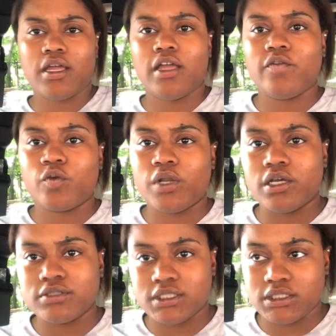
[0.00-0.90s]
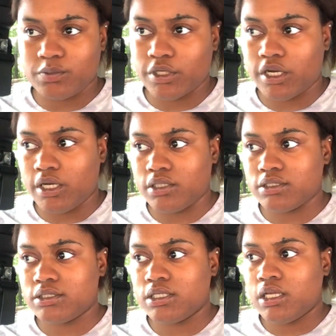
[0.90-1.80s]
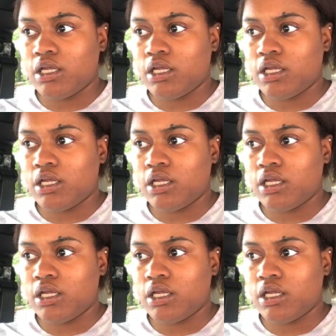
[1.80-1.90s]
everyone else's experience,